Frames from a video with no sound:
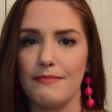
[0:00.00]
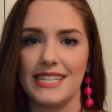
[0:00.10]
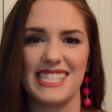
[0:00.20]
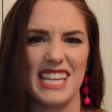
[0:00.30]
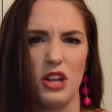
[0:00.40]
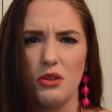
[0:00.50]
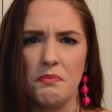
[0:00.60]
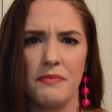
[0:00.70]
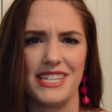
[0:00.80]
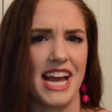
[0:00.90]
skill,
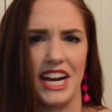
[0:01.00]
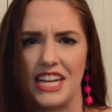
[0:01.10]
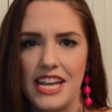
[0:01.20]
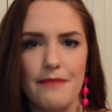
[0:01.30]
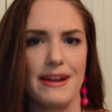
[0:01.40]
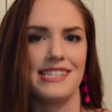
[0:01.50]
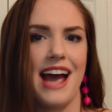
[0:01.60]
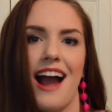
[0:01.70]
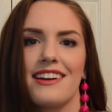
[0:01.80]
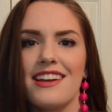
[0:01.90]
my technique, my
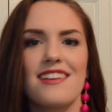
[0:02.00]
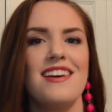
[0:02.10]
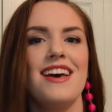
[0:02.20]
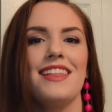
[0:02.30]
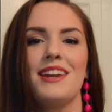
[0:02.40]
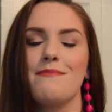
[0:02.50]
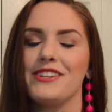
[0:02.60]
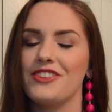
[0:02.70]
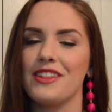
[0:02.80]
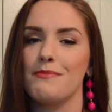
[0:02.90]
tactic that I
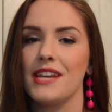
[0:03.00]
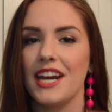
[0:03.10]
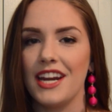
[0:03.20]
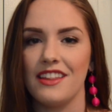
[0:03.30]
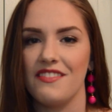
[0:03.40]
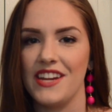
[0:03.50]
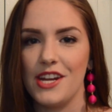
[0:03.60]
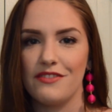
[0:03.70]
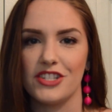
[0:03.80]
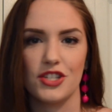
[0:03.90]
mentioned at the beginning of the
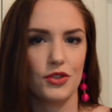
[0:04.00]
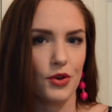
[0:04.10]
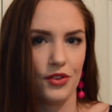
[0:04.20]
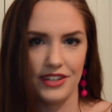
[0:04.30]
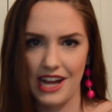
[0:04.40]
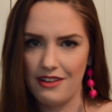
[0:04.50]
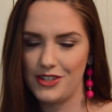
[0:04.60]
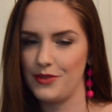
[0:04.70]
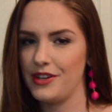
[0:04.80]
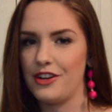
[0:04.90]
video of just scrolling down,
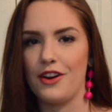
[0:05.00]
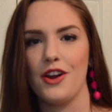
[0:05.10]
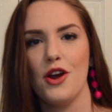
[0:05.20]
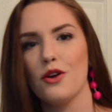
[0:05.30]
doing your